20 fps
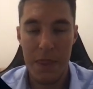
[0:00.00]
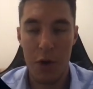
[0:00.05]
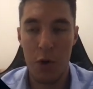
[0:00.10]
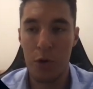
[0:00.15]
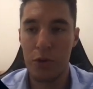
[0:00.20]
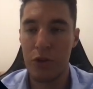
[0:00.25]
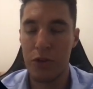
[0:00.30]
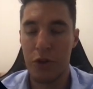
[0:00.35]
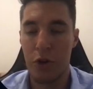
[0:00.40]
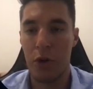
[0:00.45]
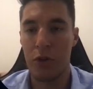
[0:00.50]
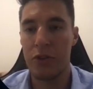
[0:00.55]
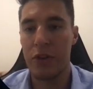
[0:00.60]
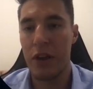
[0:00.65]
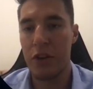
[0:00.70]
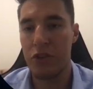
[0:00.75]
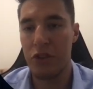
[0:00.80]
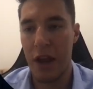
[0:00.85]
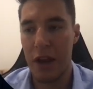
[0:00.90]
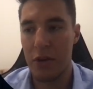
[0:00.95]
or just
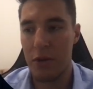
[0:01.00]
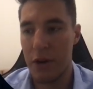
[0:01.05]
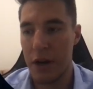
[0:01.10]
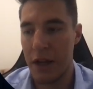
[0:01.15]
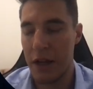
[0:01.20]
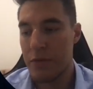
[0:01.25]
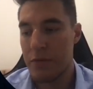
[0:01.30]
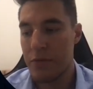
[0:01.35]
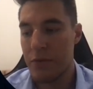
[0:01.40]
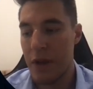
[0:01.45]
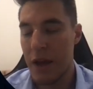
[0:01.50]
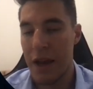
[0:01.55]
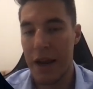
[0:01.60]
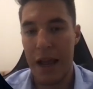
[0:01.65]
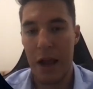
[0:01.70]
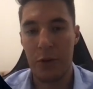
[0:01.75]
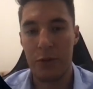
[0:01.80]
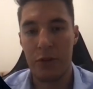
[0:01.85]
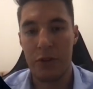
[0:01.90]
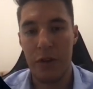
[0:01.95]
content generally, that
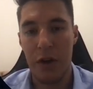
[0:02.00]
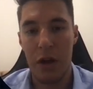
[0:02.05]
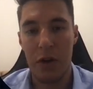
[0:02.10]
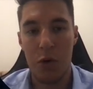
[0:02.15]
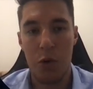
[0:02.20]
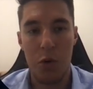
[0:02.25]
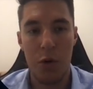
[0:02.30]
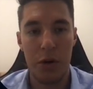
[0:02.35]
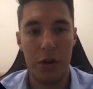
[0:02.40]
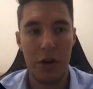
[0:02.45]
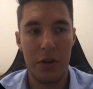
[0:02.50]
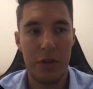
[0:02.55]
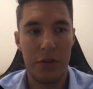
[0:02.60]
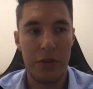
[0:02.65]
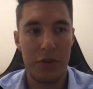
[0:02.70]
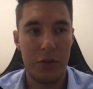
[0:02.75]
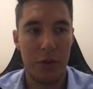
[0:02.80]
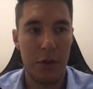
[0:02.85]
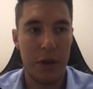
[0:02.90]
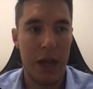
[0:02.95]
allows your target audience
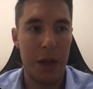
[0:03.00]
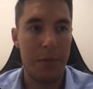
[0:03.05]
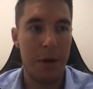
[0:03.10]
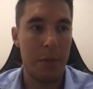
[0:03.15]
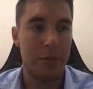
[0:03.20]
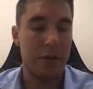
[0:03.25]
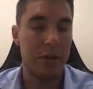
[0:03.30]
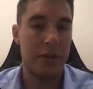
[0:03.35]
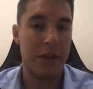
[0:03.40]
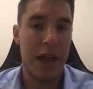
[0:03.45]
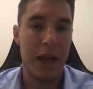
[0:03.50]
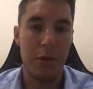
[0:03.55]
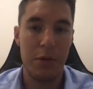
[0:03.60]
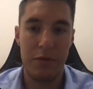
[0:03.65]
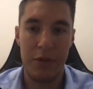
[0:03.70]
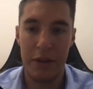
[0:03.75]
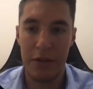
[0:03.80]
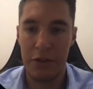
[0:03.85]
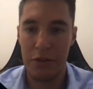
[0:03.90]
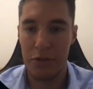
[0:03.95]
to keep up to date
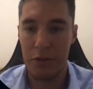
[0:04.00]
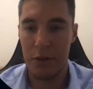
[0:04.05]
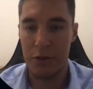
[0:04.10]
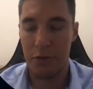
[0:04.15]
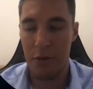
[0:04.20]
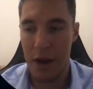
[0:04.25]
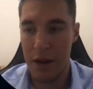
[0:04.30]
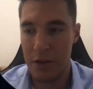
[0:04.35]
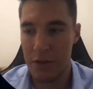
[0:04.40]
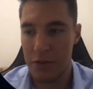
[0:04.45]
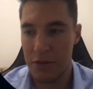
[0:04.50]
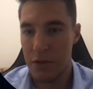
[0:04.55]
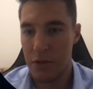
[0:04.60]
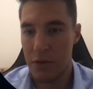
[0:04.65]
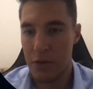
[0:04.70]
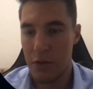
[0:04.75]
with industry trends